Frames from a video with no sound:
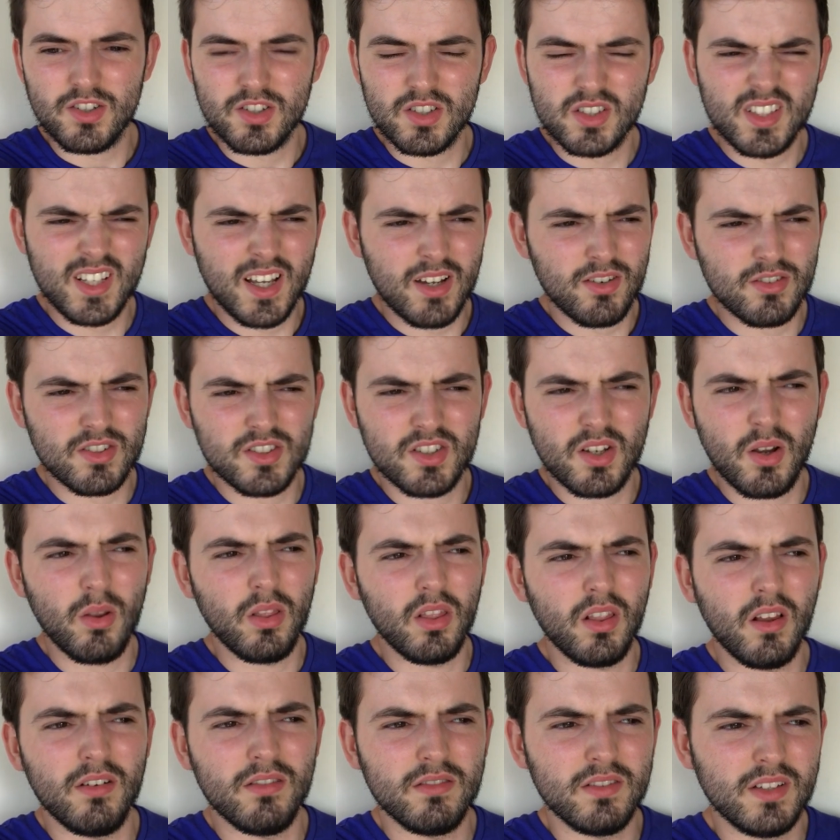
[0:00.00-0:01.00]
just sound so
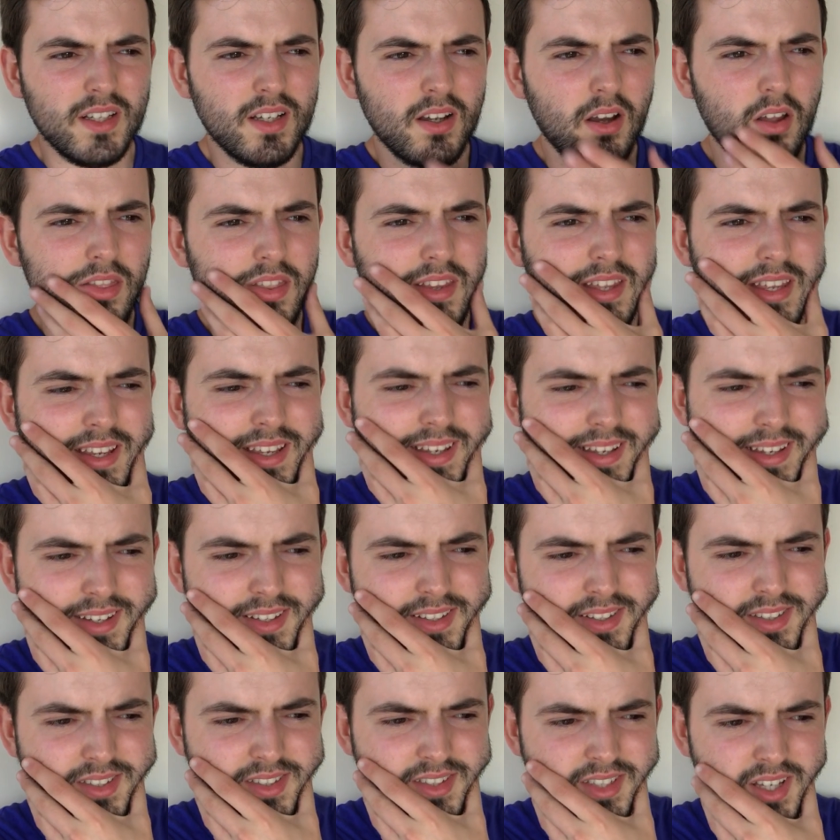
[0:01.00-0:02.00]
lovely on the
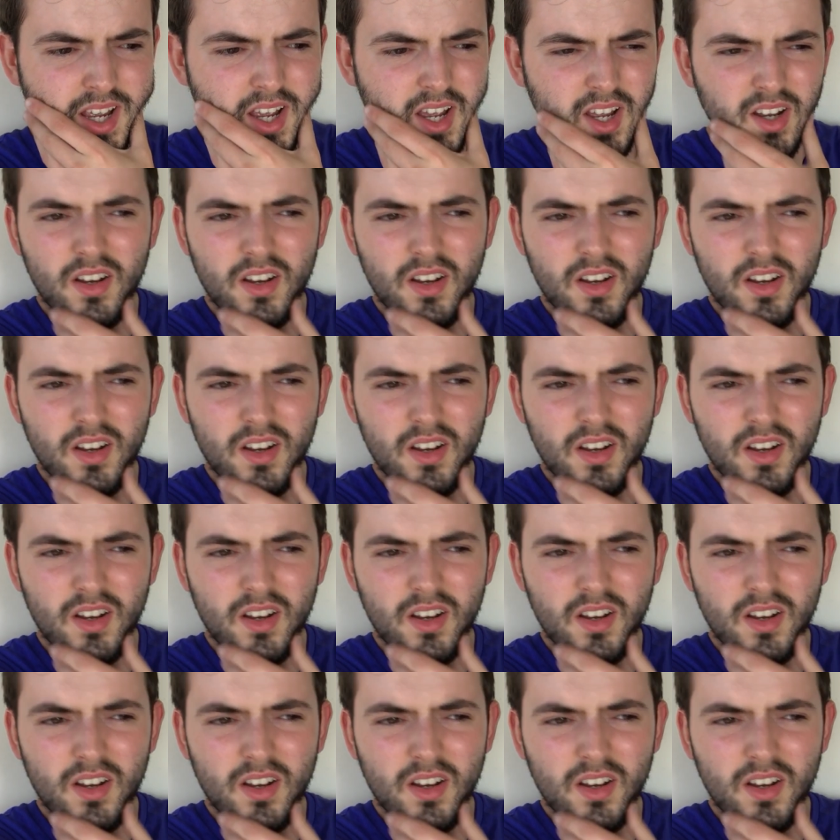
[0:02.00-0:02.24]
ears.